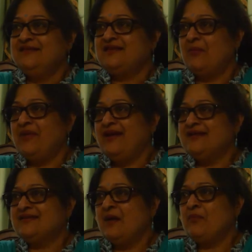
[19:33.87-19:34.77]
Somebody
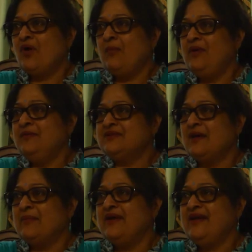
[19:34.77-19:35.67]
has some problem,
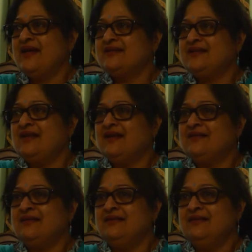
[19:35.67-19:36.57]
somebody has the
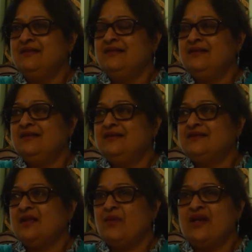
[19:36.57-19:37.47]
other.
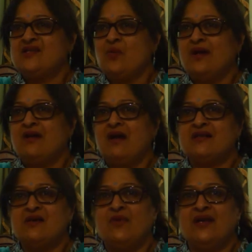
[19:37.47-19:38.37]
Someone has one car,
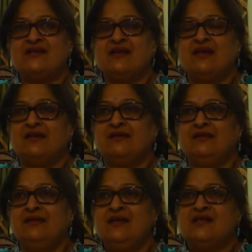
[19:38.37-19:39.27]
someone has
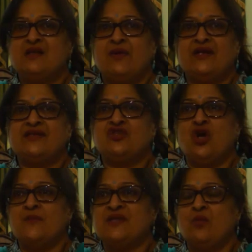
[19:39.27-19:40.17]
another. Someone has a
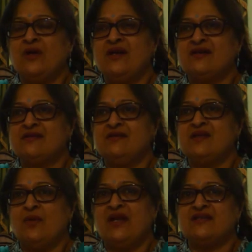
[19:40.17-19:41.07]
job, someone doesn't.
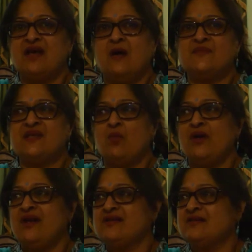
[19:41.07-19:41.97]
Someone has arms,
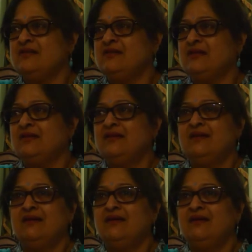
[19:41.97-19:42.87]
someone doesn't.
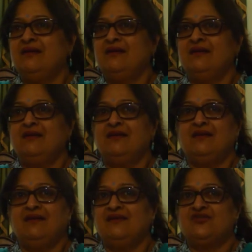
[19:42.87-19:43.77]

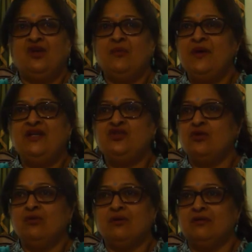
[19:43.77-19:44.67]
It's all a big
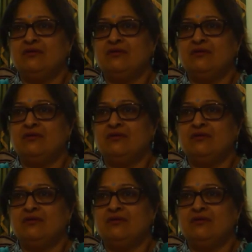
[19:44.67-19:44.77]
joke.